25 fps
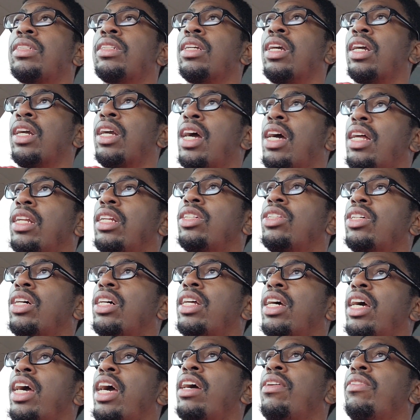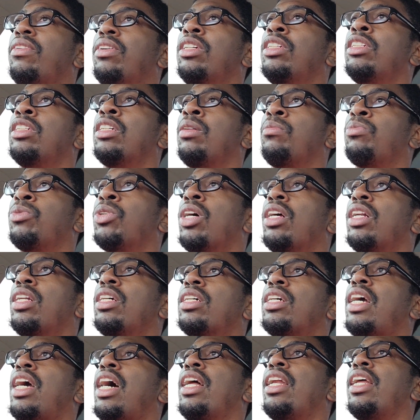I kind of try to have it. I'm trying
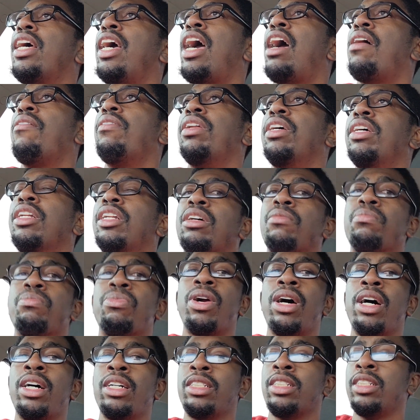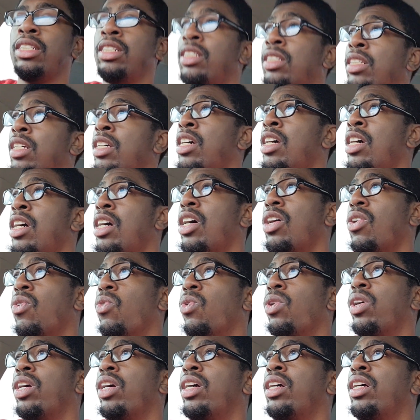to kind of have it in the process of
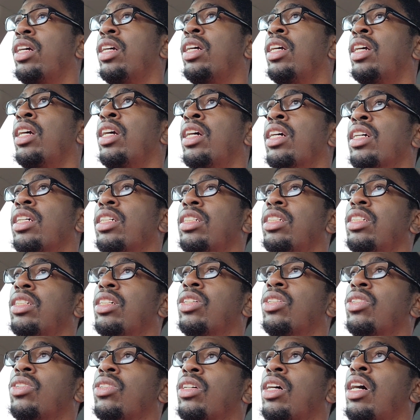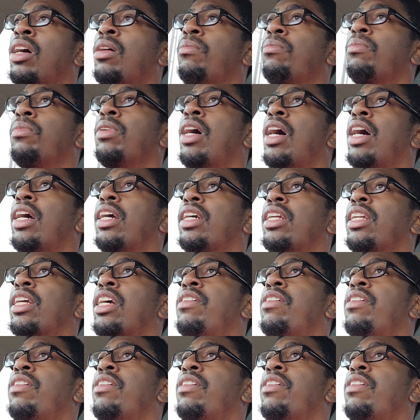where, you know, I'm knocking